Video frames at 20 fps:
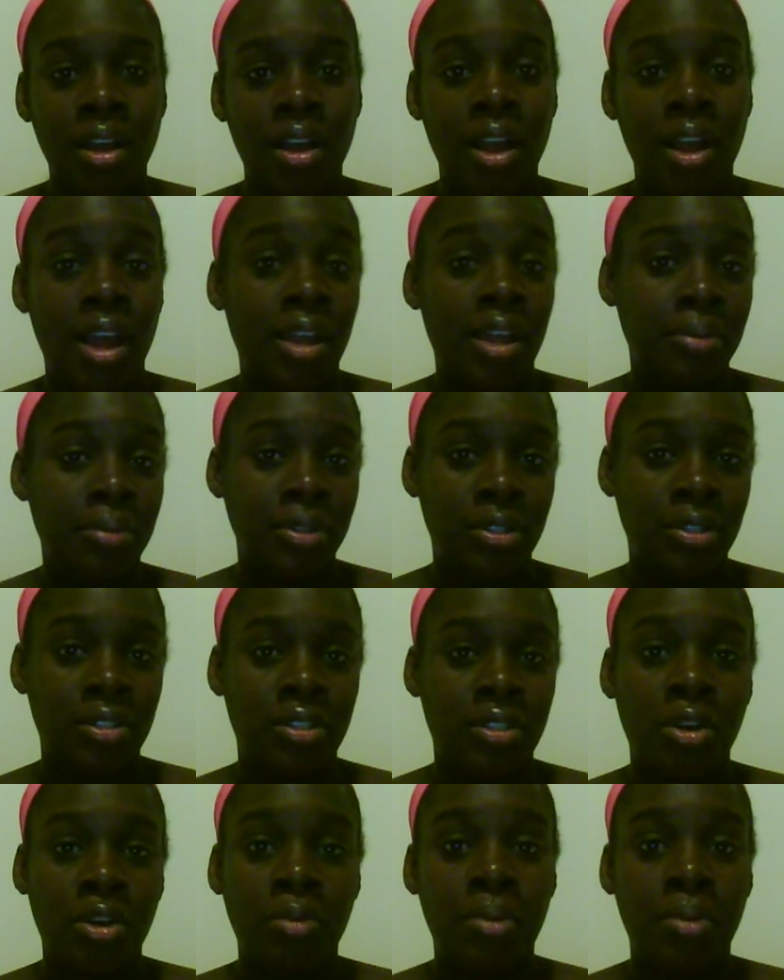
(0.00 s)
I am
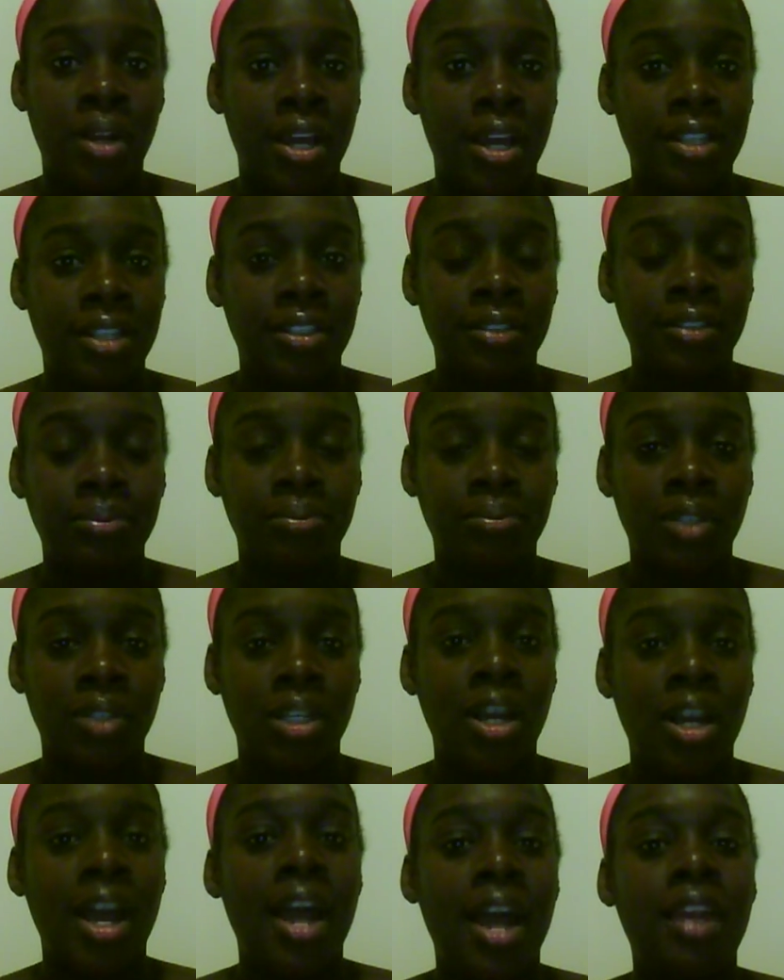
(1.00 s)
so blessed.
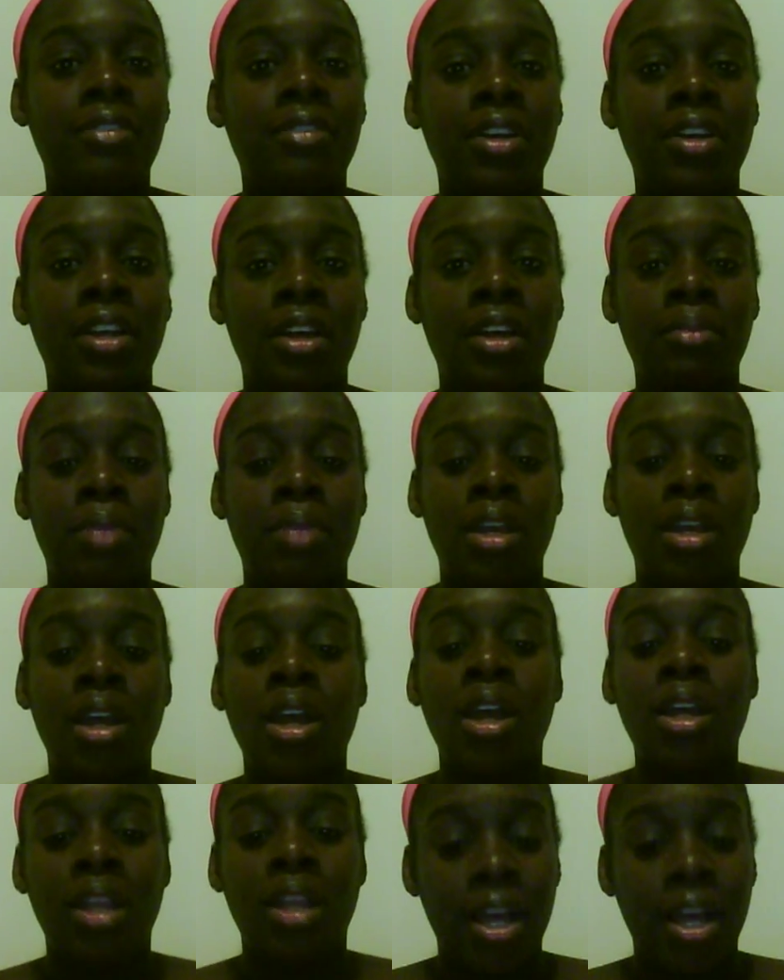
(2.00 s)
Y'all gotta forgive me.
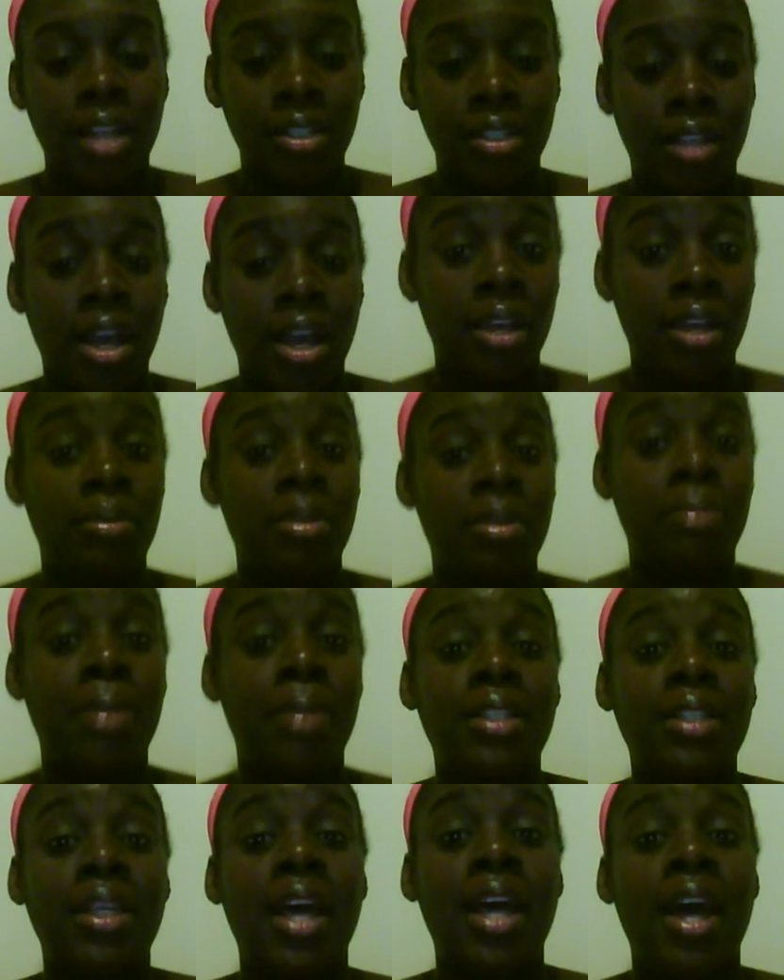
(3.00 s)
Yes, I am in my
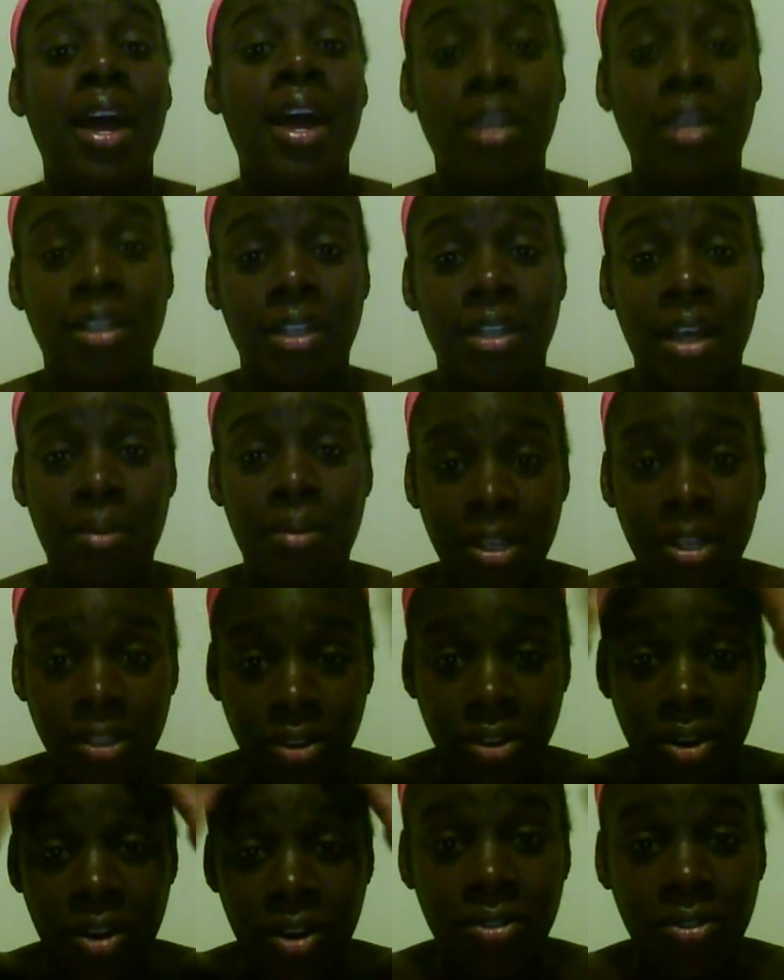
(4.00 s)
towel and got my
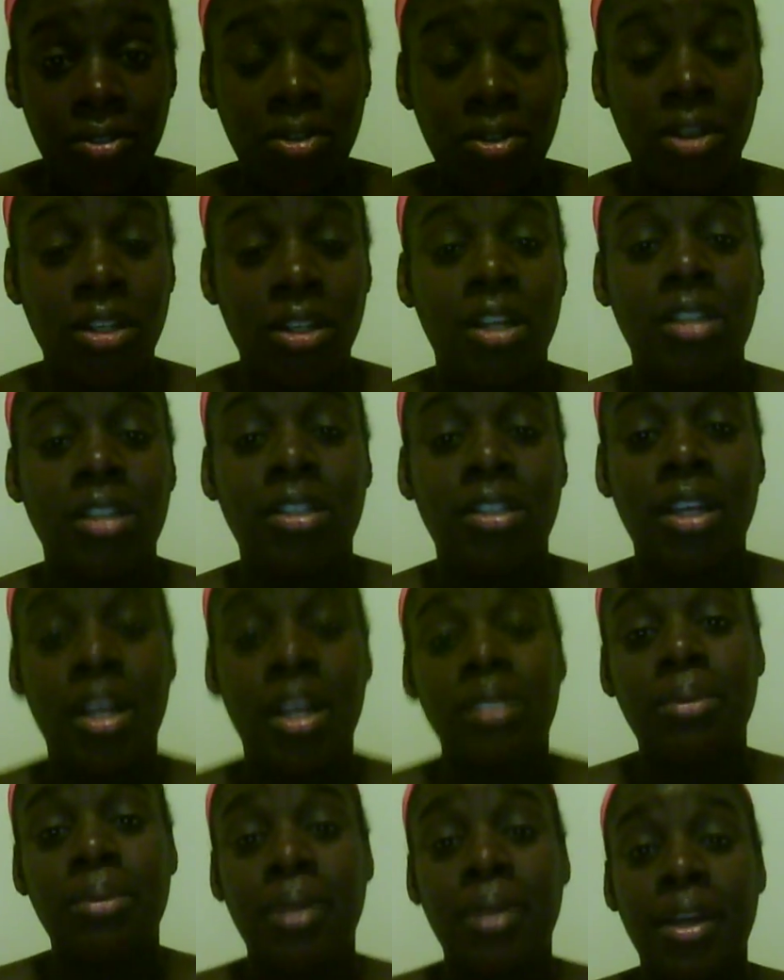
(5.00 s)
scarf on, because
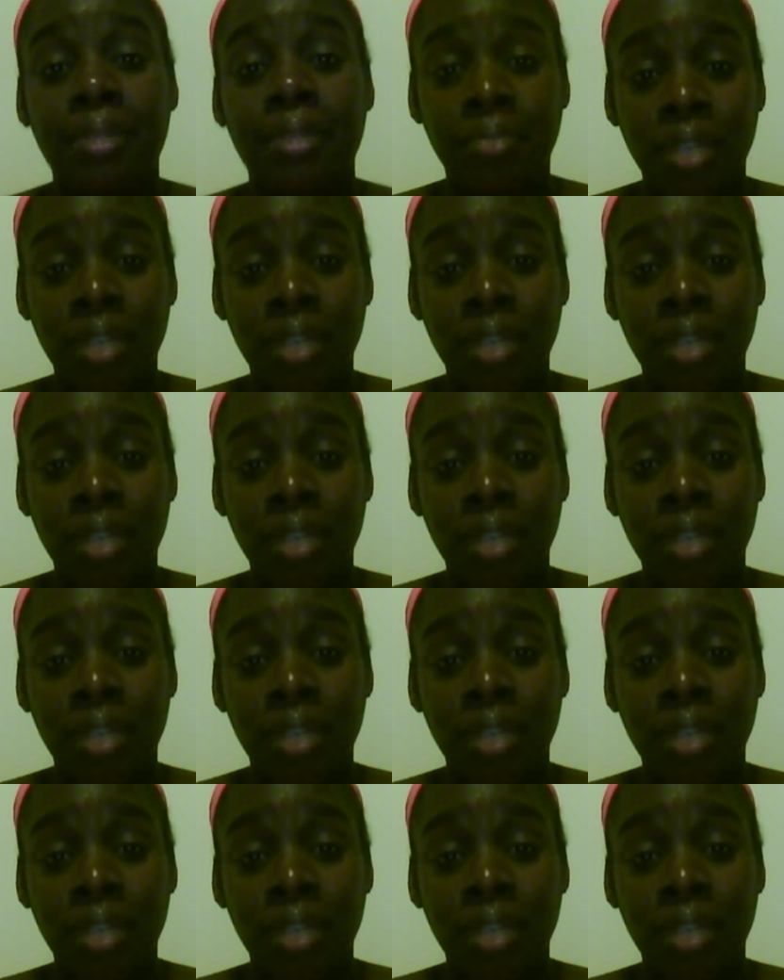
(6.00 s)
guess what?